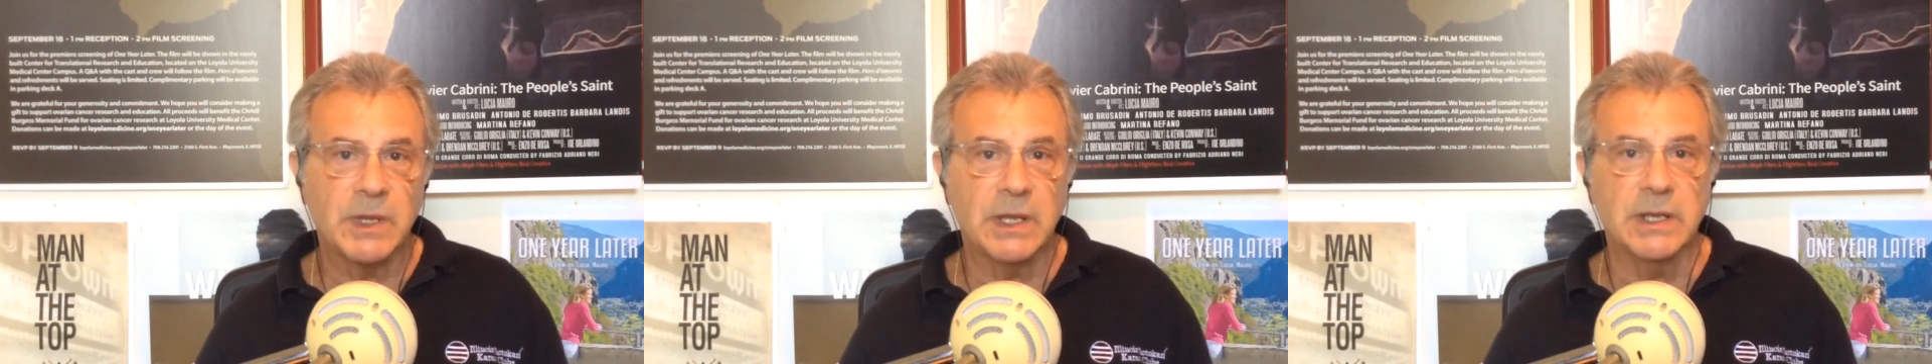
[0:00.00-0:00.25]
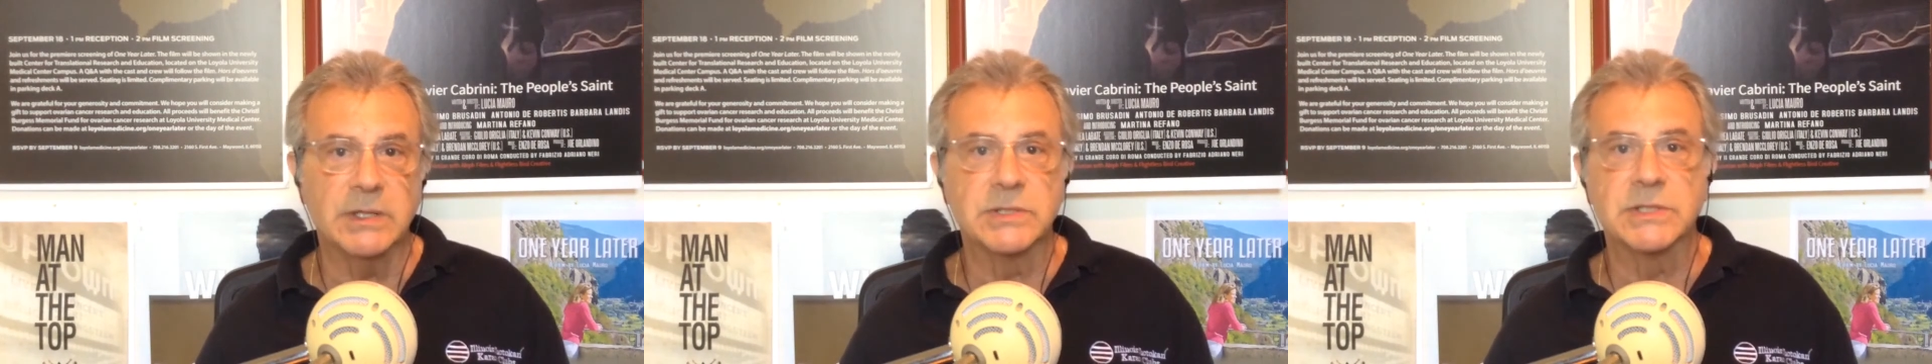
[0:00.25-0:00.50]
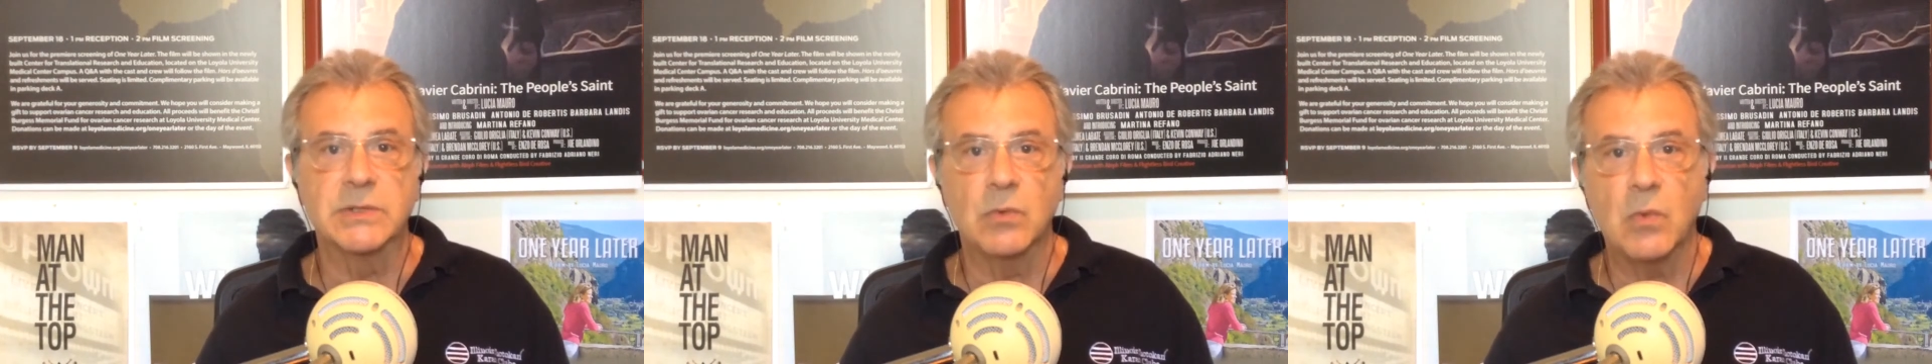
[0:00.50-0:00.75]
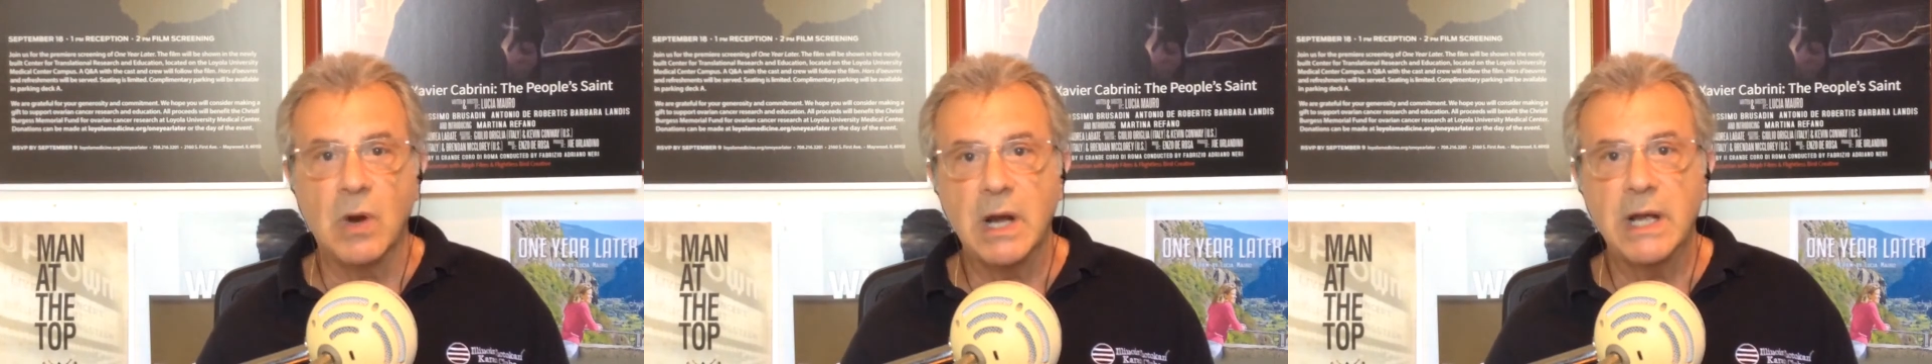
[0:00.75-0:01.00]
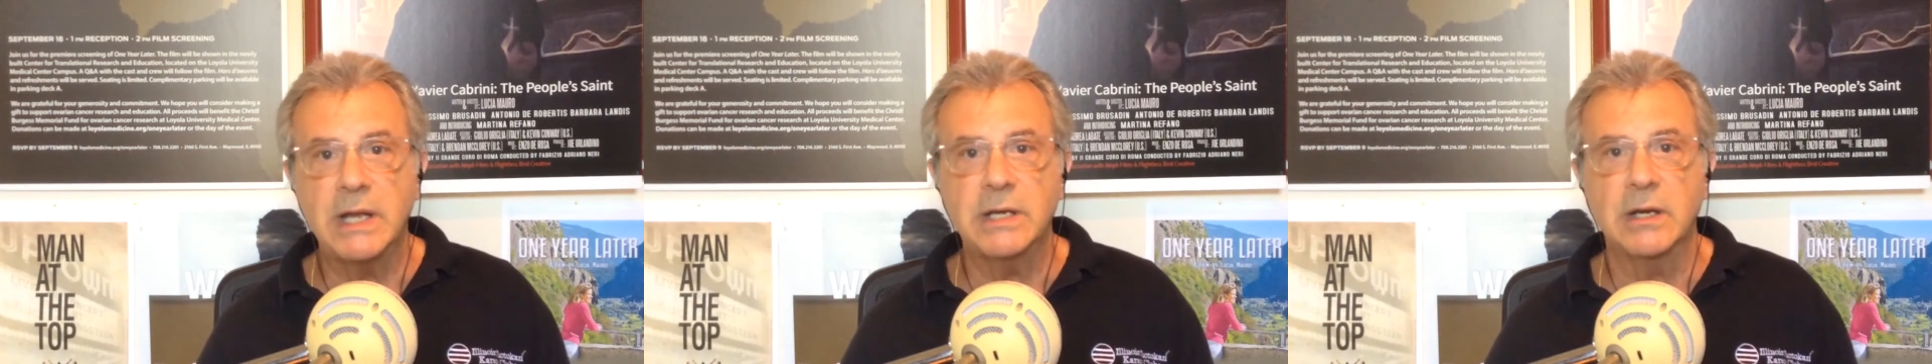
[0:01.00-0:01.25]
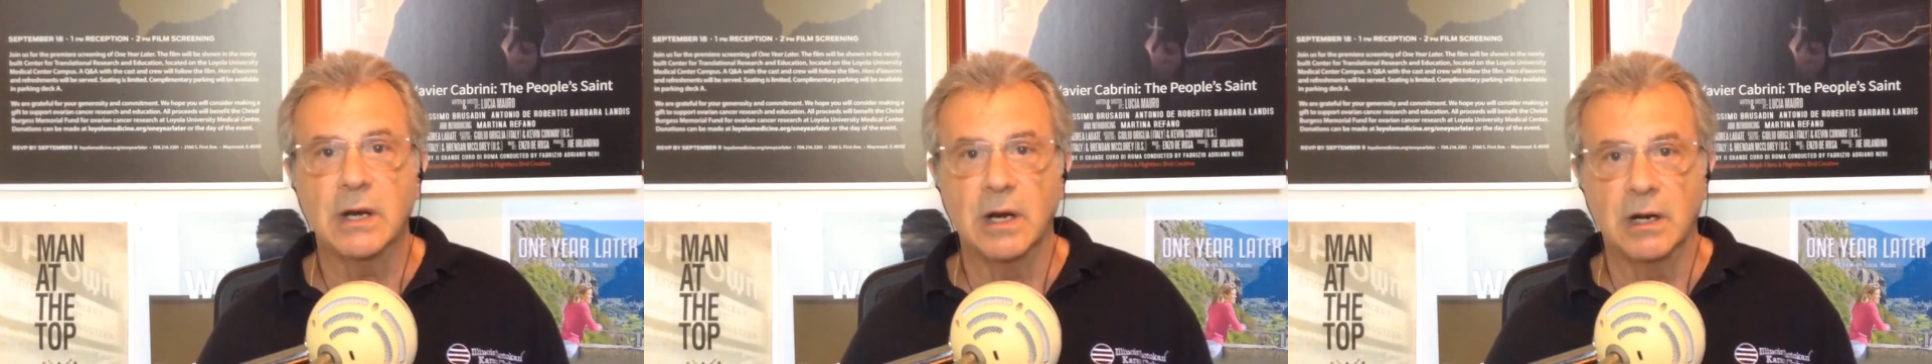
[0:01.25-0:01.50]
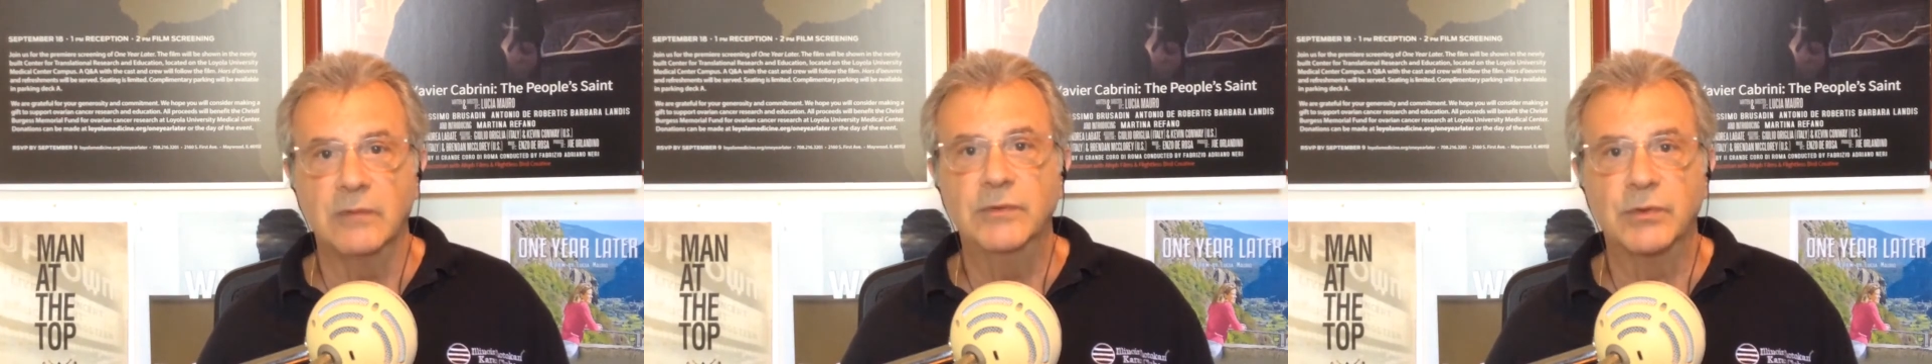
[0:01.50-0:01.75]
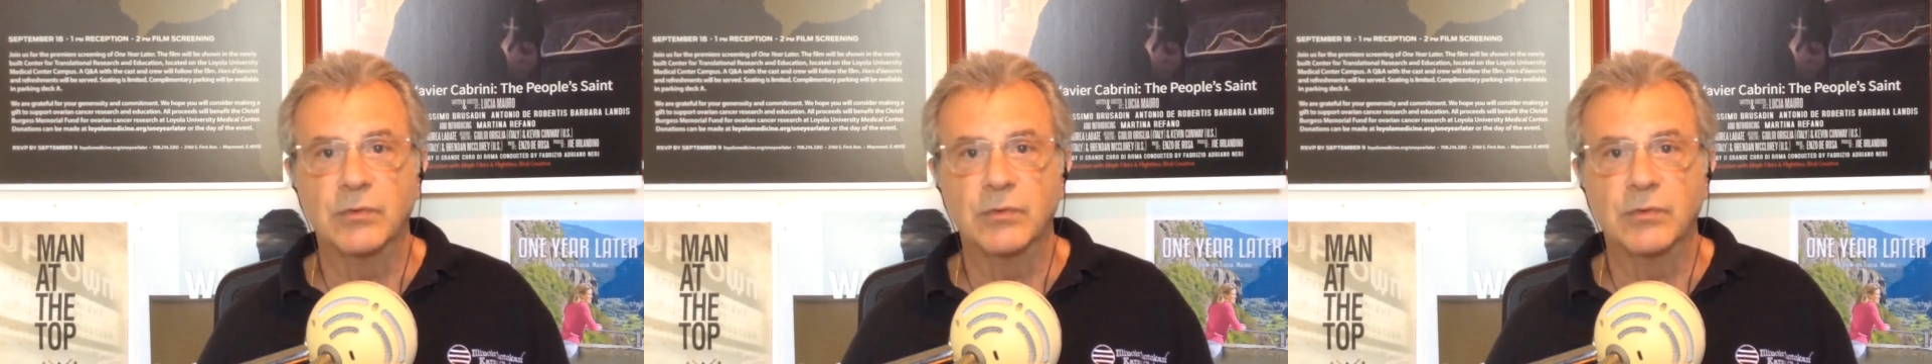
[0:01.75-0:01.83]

is the wine of the